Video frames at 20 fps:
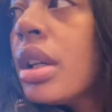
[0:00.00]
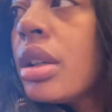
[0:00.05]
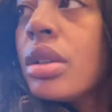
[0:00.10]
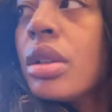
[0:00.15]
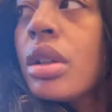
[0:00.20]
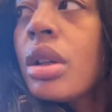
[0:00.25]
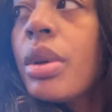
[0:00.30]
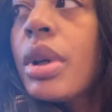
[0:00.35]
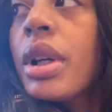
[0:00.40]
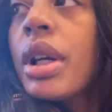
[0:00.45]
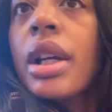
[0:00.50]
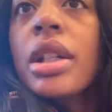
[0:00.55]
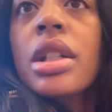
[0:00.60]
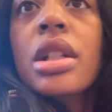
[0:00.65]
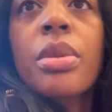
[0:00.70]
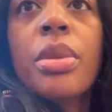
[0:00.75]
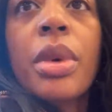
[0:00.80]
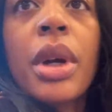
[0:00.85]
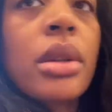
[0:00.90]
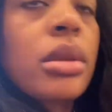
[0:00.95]
You know what? I
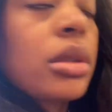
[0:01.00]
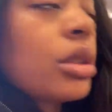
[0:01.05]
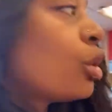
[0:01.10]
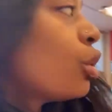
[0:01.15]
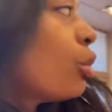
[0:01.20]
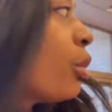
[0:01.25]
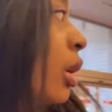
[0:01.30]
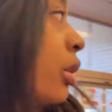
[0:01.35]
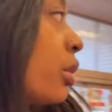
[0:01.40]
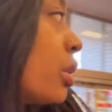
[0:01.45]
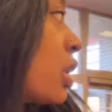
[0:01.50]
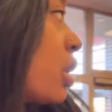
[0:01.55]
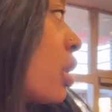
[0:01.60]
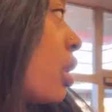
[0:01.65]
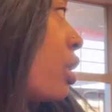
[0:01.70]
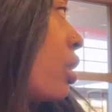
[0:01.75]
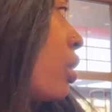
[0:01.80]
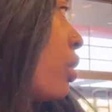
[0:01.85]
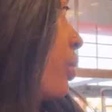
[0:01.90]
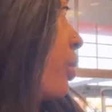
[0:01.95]
should probably do my return